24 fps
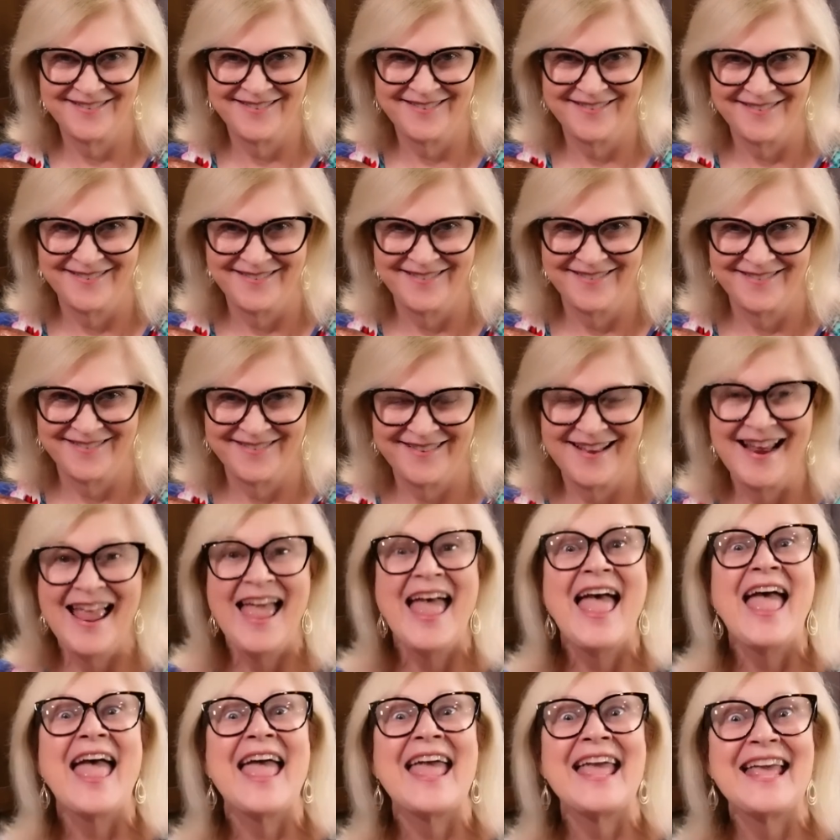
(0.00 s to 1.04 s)
is served.
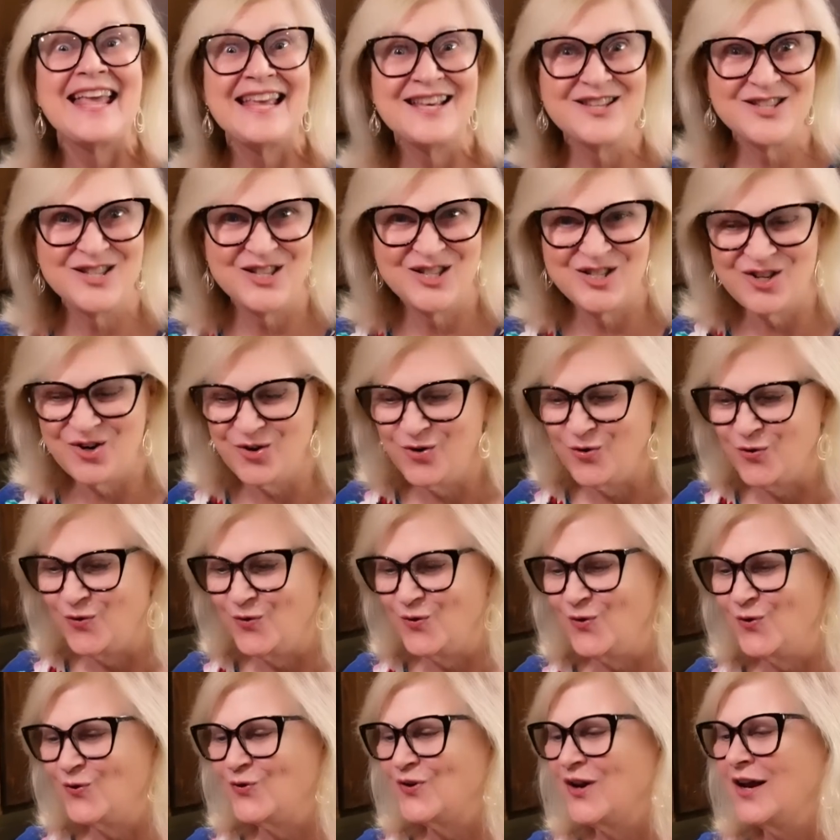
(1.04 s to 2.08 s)
Is
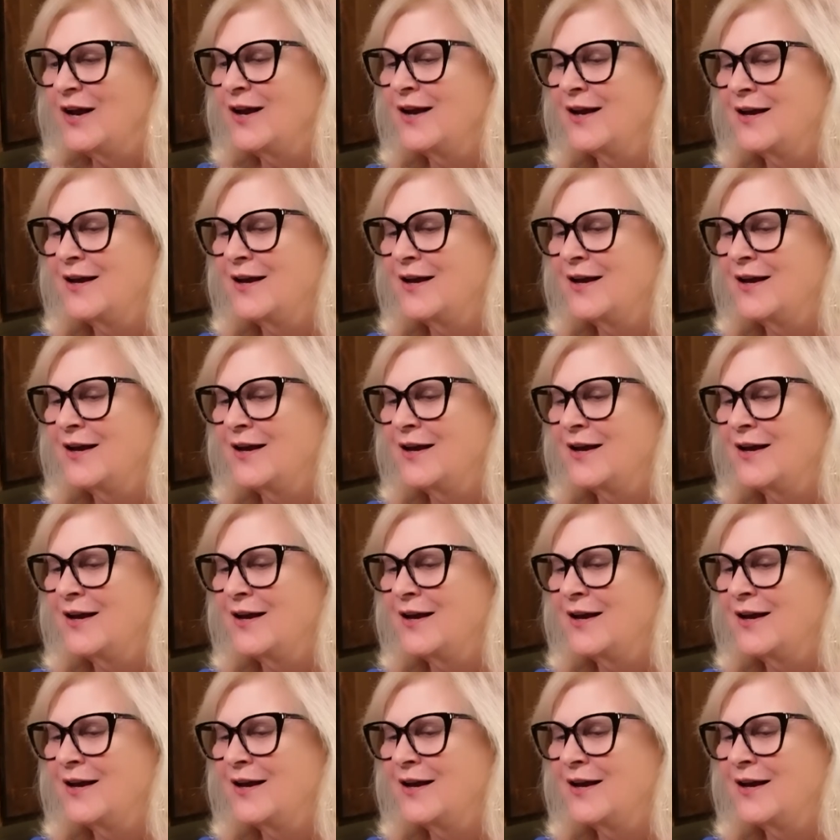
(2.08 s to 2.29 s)
served.